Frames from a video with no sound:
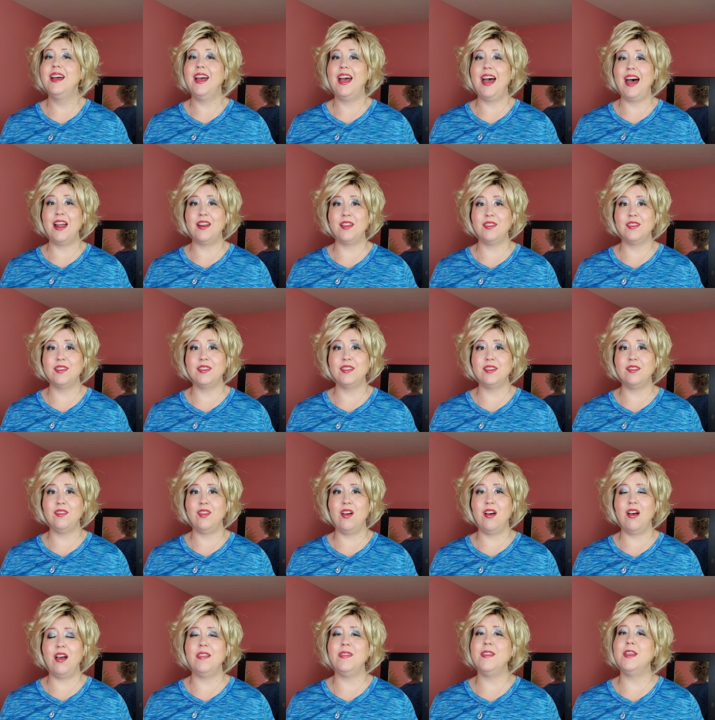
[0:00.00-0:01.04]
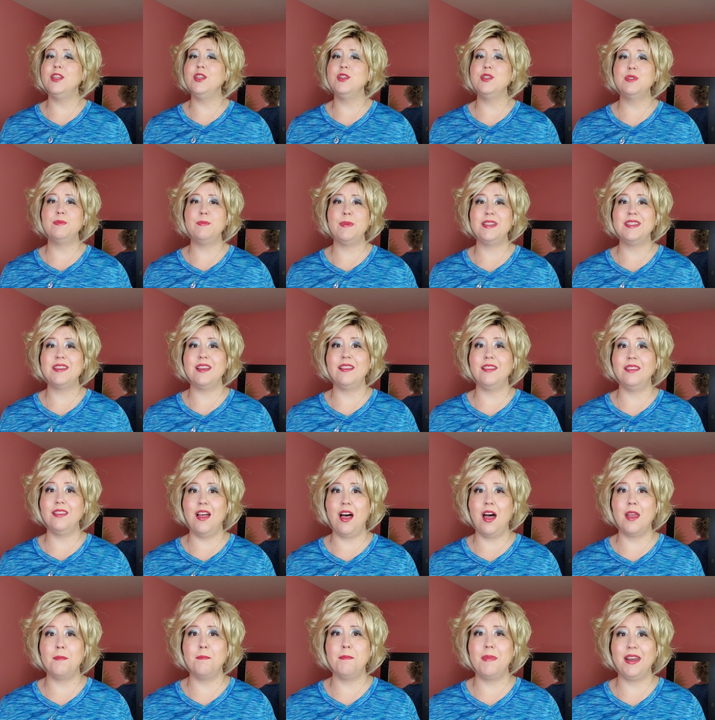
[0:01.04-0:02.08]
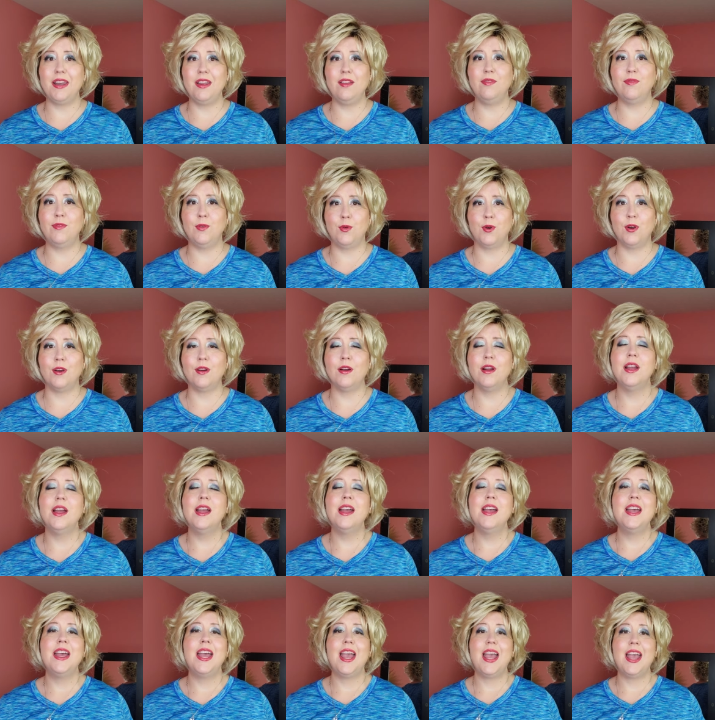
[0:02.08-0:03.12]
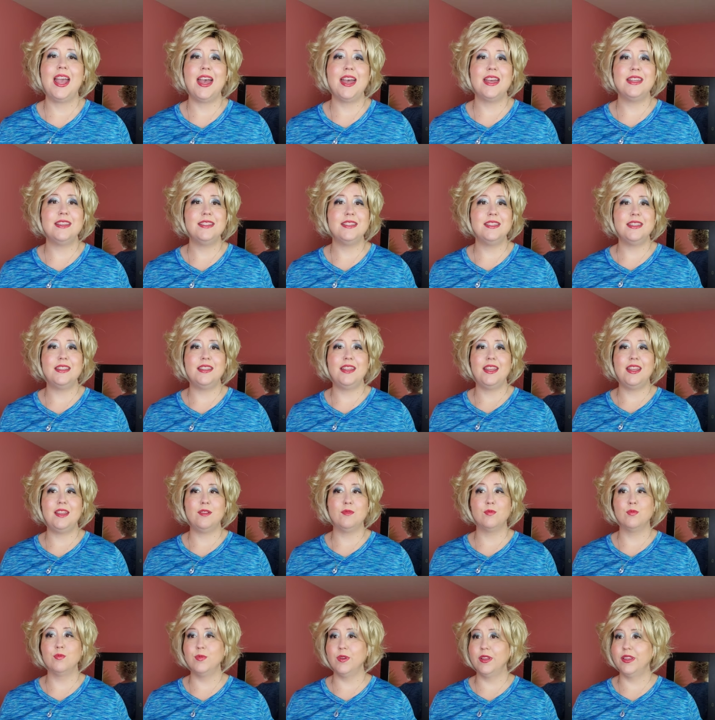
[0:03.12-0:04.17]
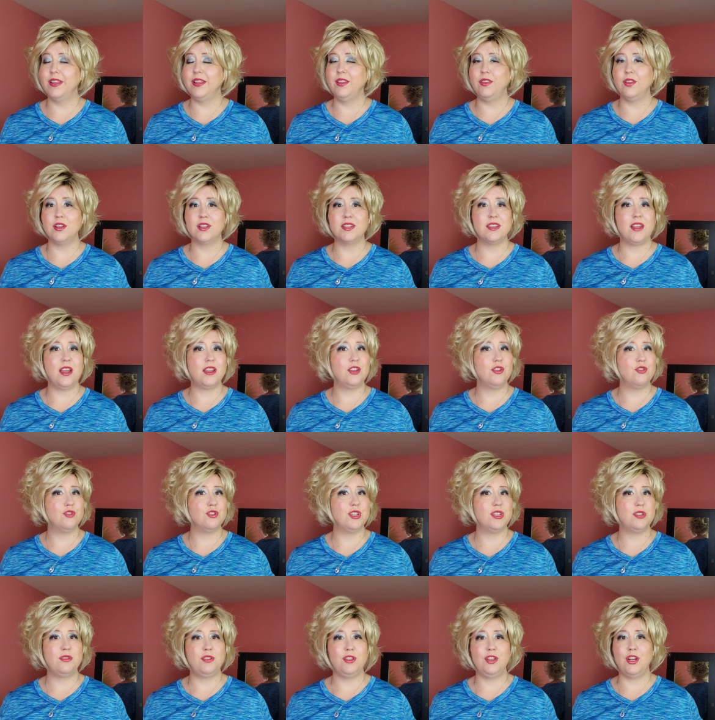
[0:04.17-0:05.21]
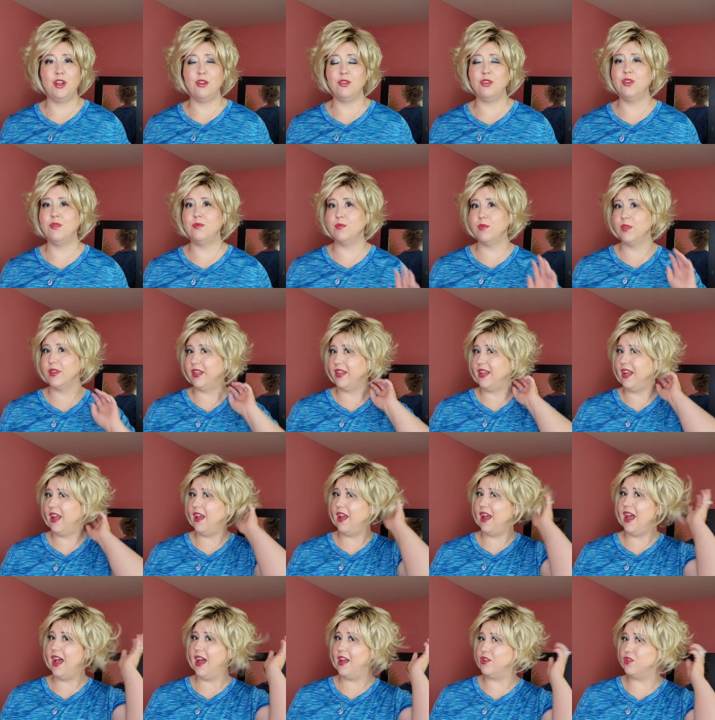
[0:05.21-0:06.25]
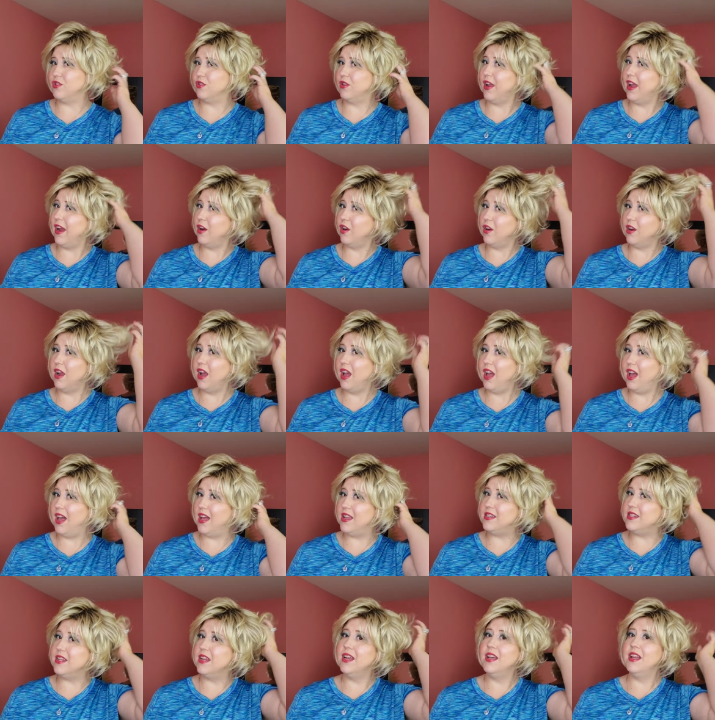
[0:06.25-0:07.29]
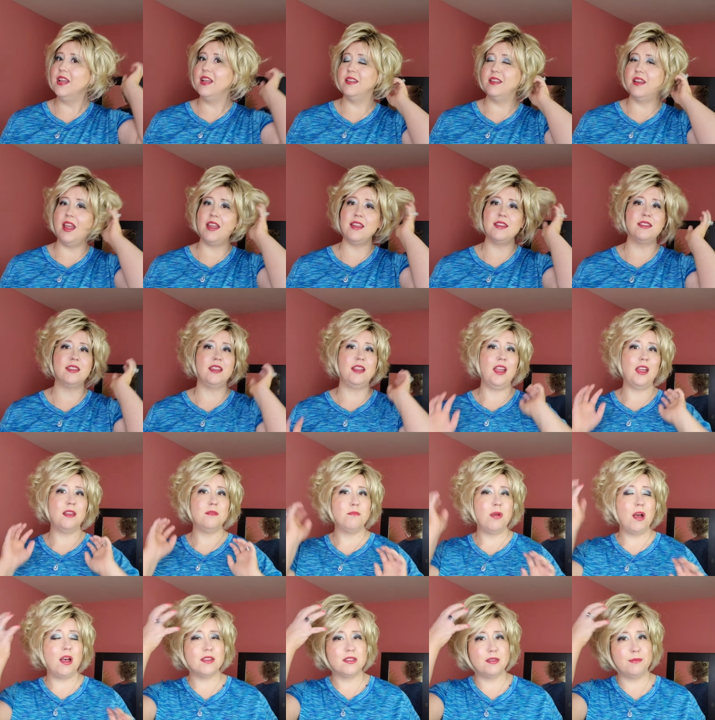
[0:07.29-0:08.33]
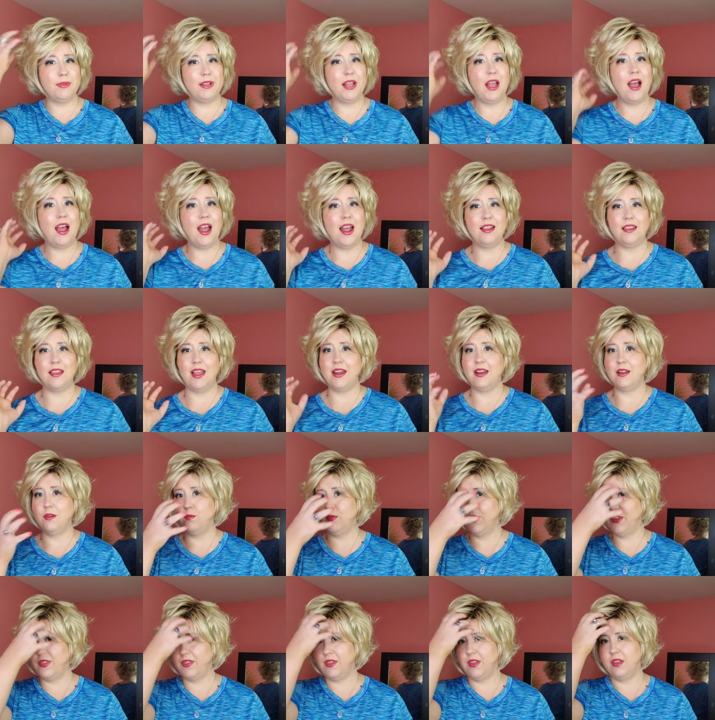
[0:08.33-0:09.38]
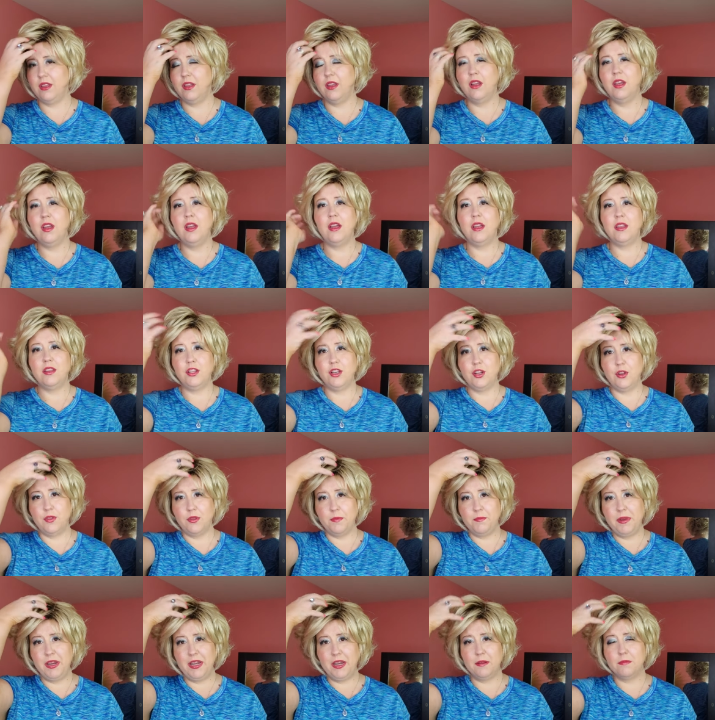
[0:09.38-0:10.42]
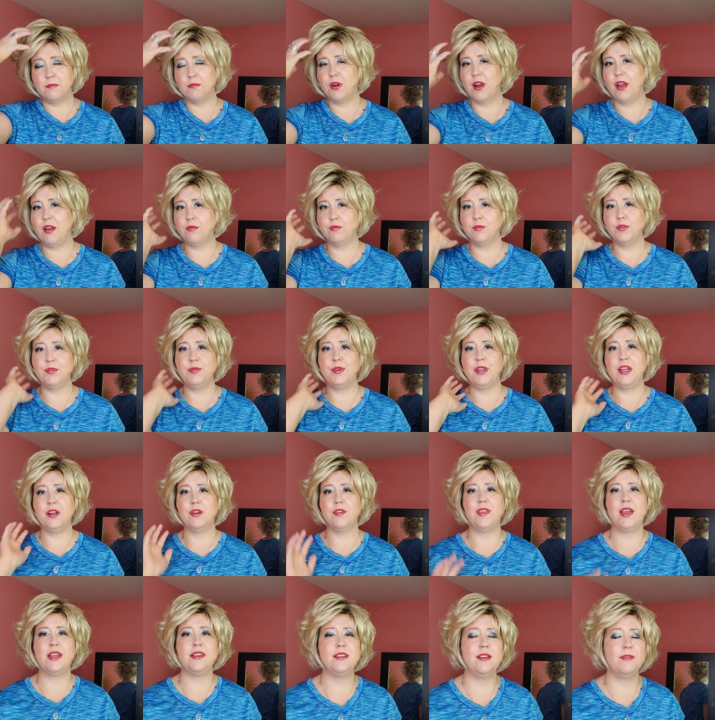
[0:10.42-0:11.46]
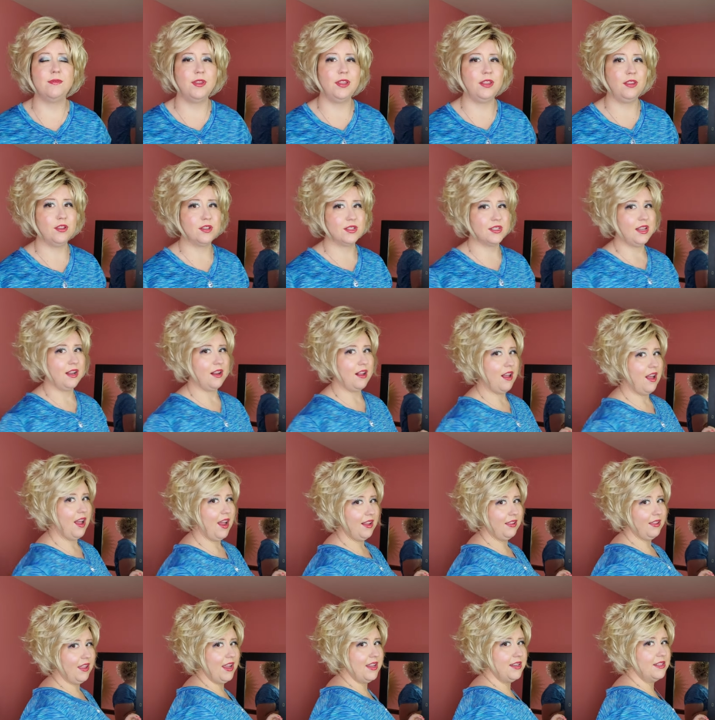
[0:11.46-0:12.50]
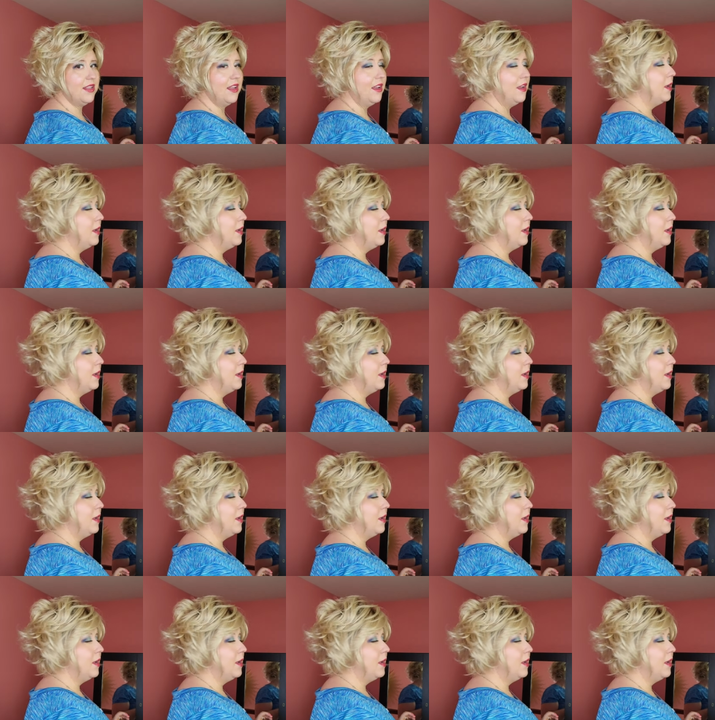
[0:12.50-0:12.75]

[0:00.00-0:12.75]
out of the salon that you spent a lot of money for. And it really looks like you're just, you know, you've really had your hair cut nicely and possibly highlighted with the, you know, the medium brown root here. That definitely looks like a highlight.